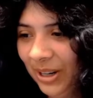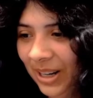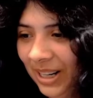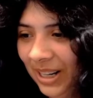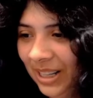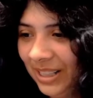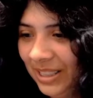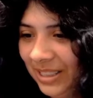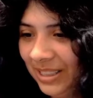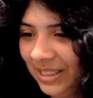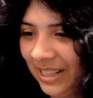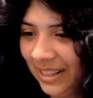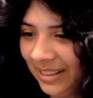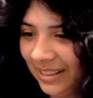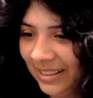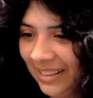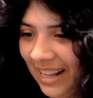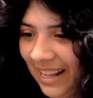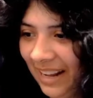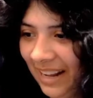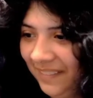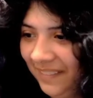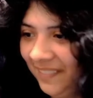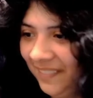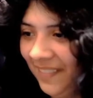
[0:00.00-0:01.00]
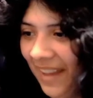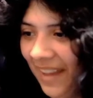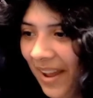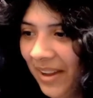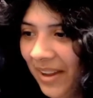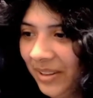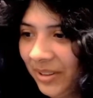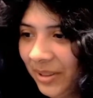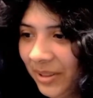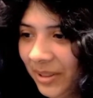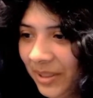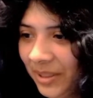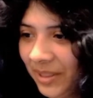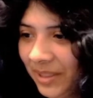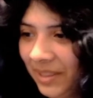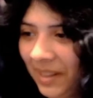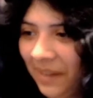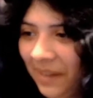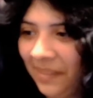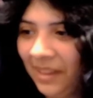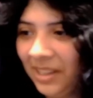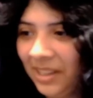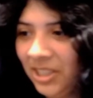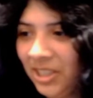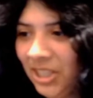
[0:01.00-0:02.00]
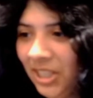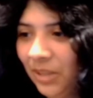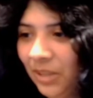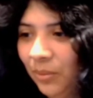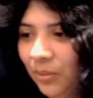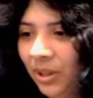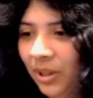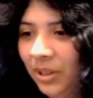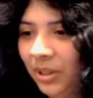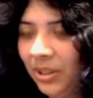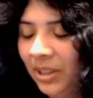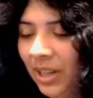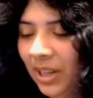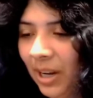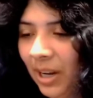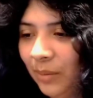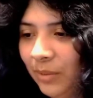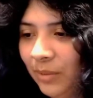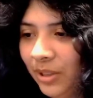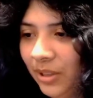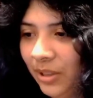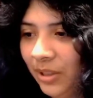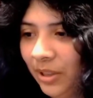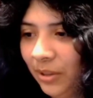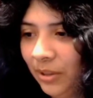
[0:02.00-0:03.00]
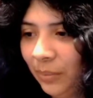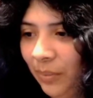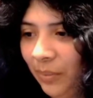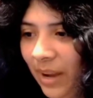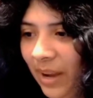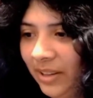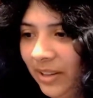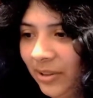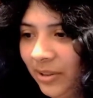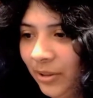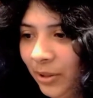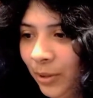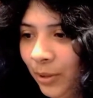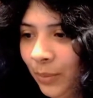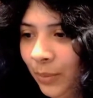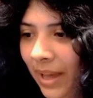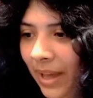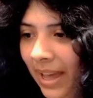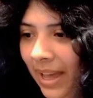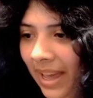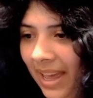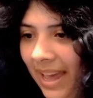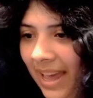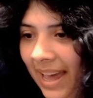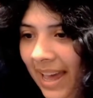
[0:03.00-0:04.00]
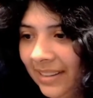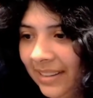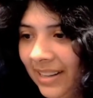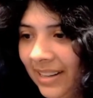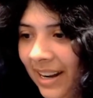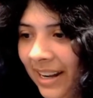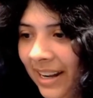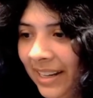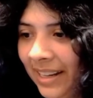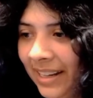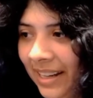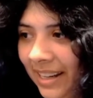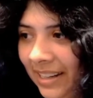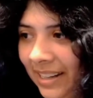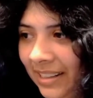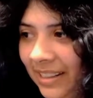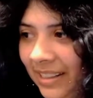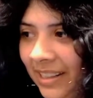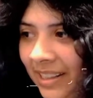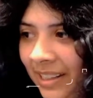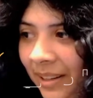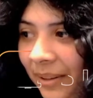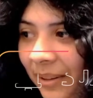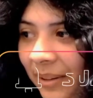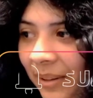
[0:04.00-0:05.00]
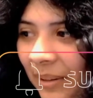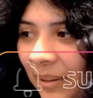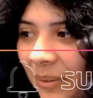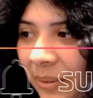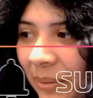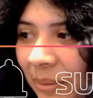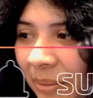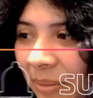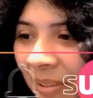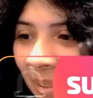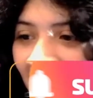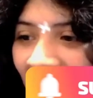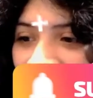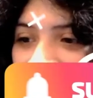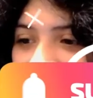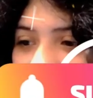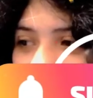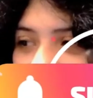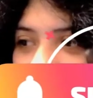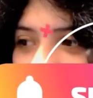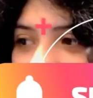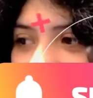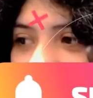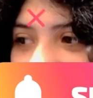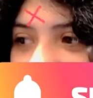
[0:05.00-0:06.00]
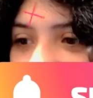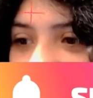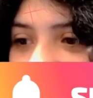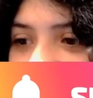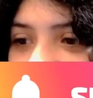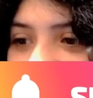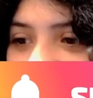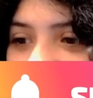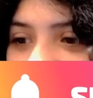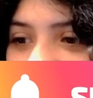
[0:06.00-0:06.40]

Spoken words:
Just that face looks like that she would come to your bedroom at night and kill you. Yeah.